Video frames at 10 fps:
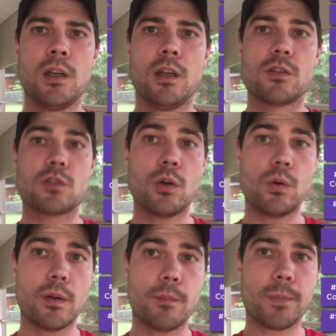And
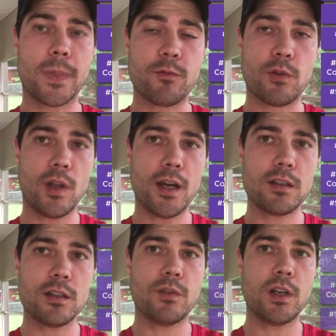so if you liked
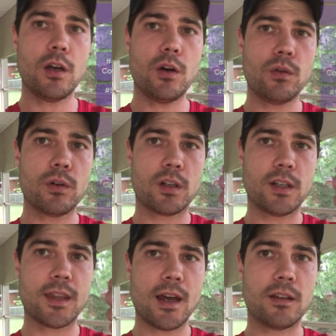this video,
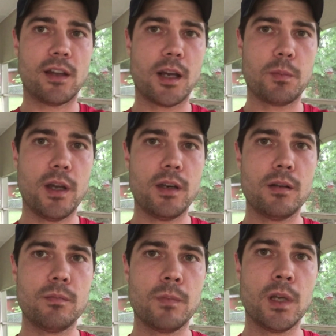click that like
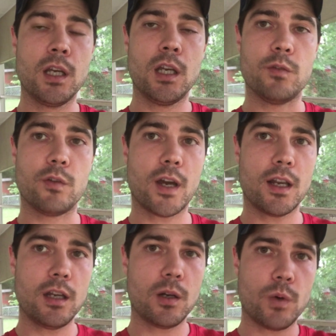button. If you've
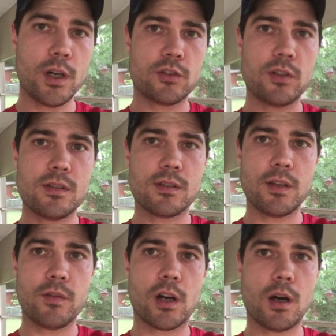got any questions,
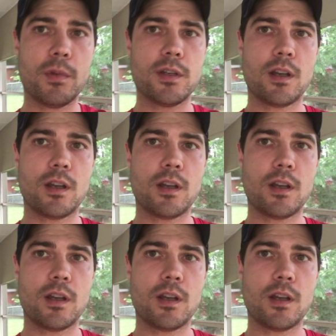leave a comment